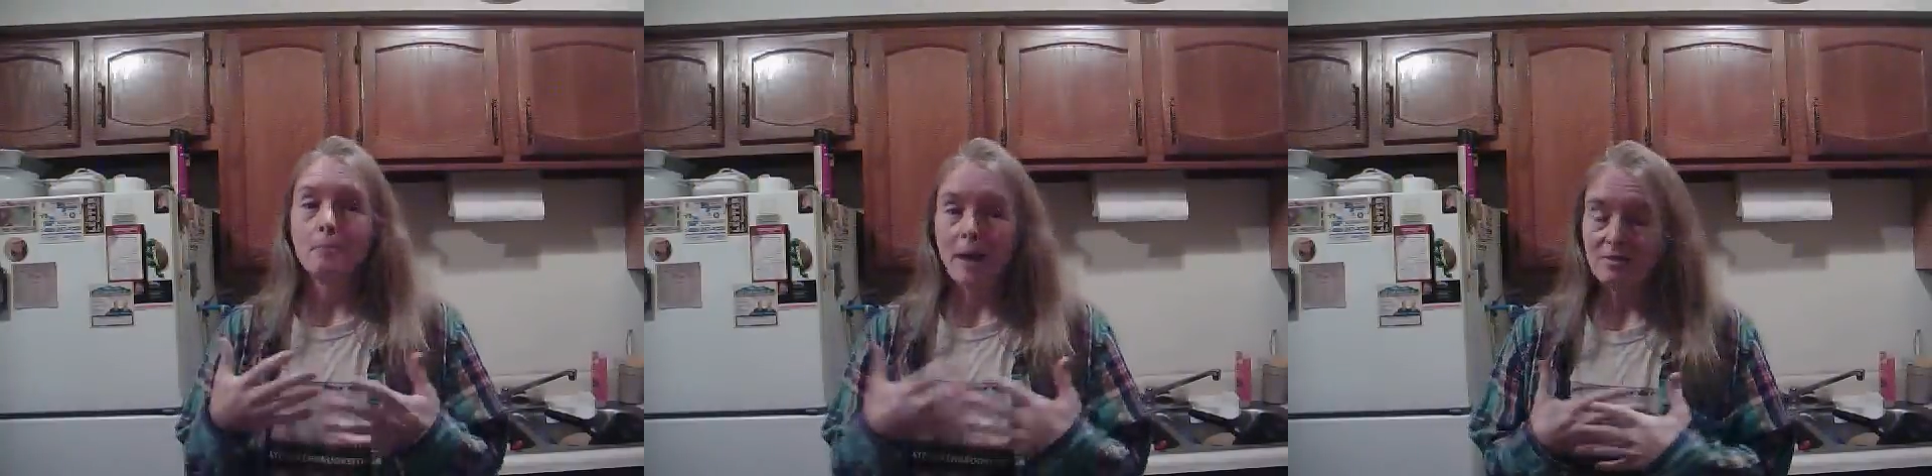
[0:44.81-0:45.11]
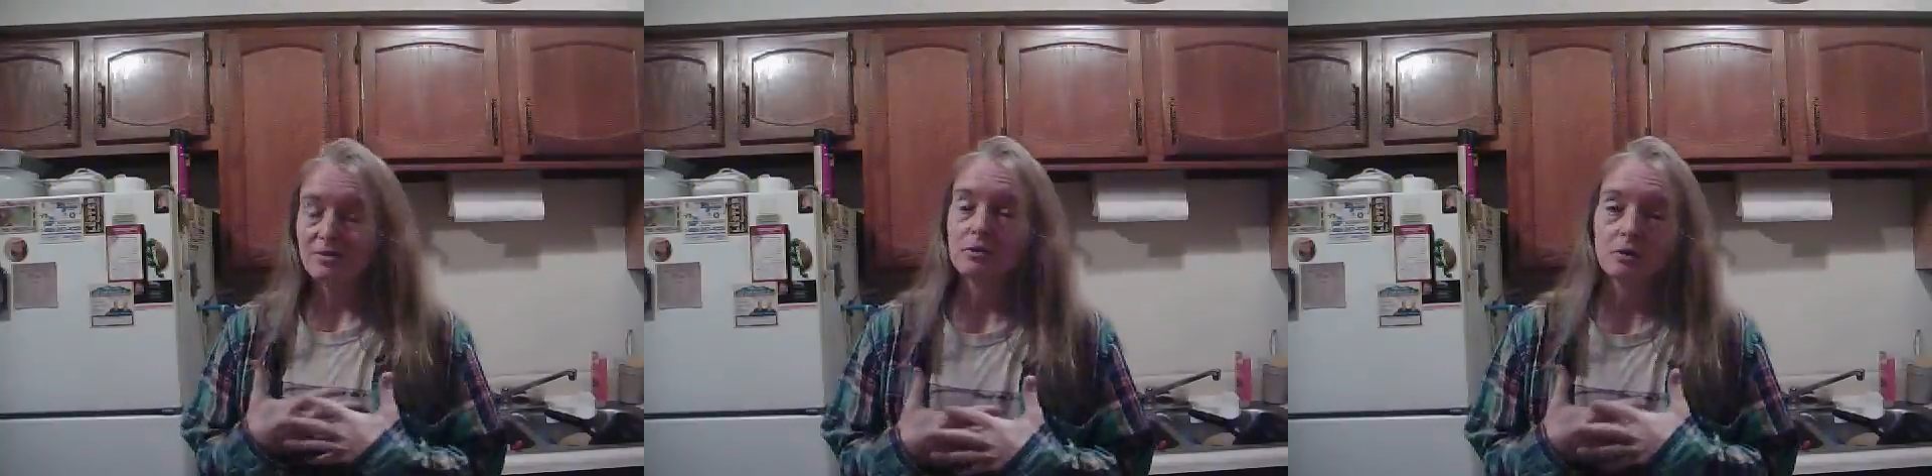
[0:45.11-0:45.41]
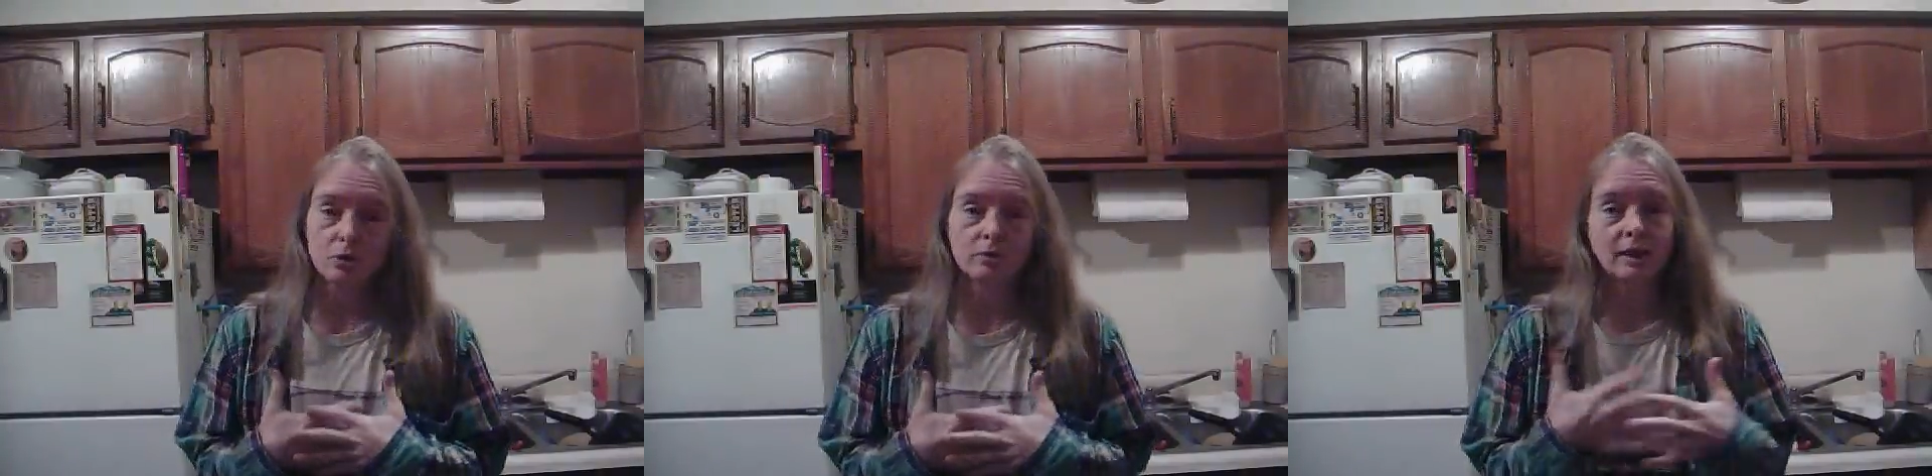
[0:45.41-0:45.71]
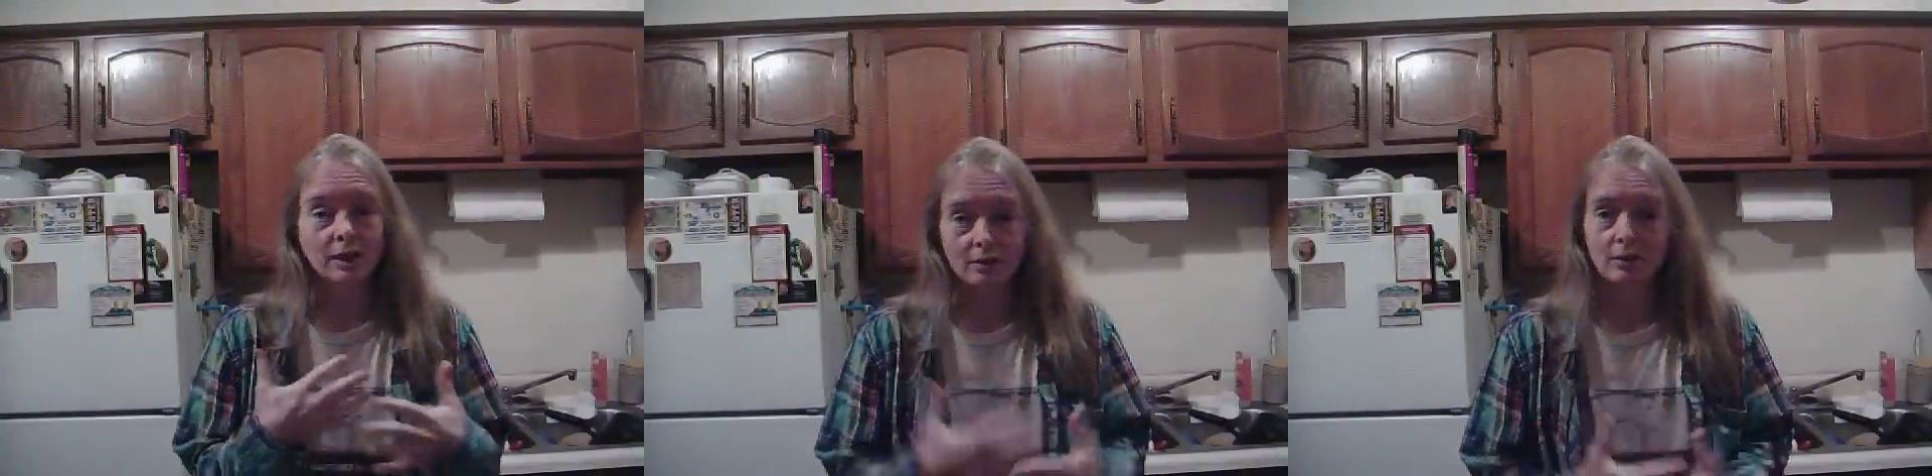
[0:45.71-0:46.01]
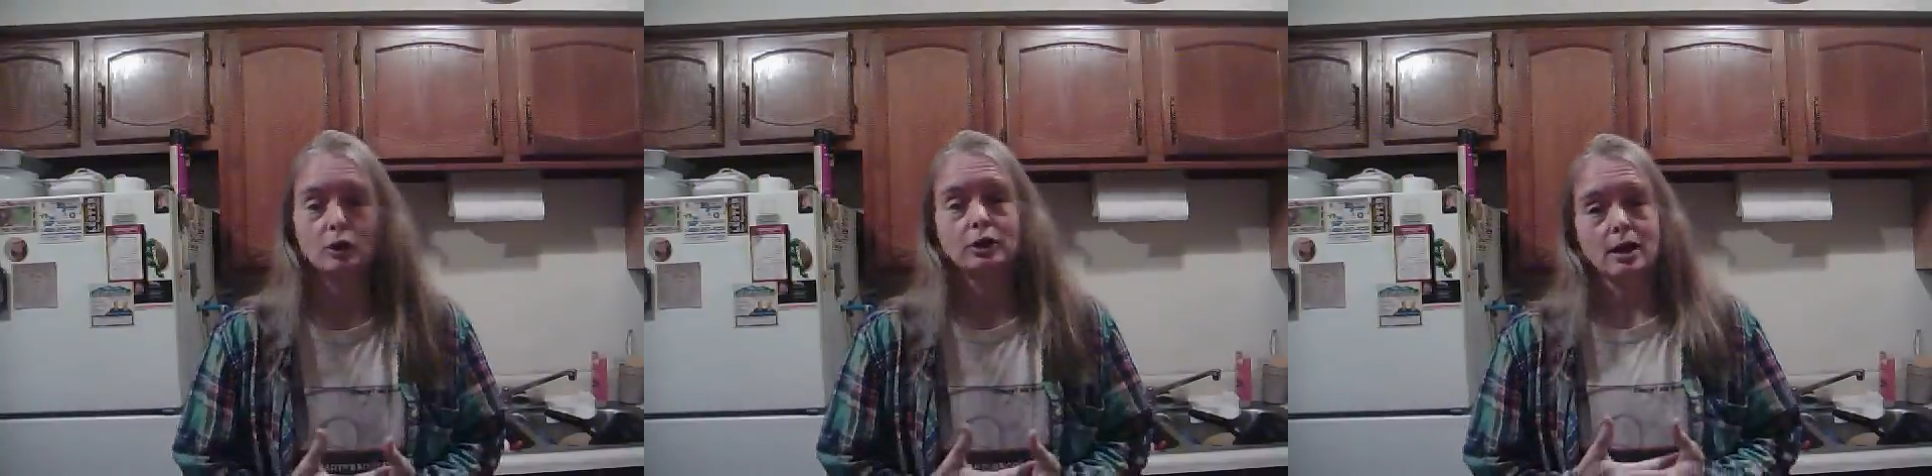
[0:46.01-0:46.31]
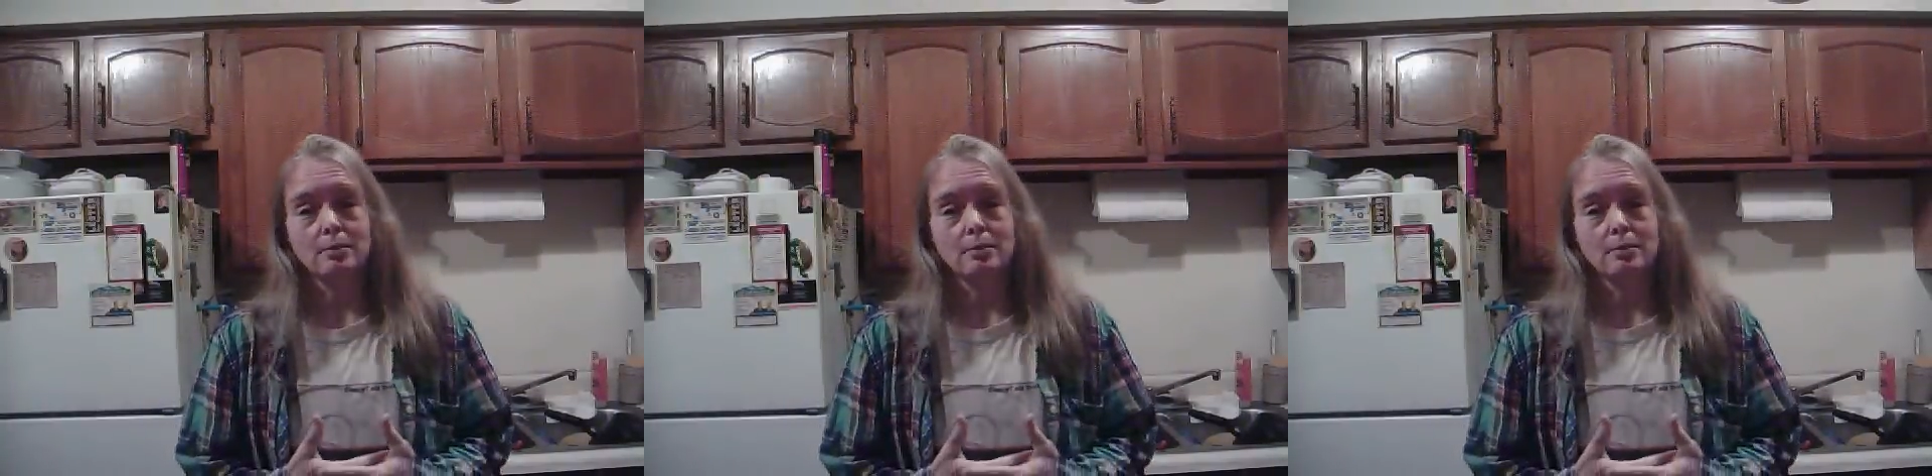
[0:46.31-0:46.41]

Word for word: my favorite movie of all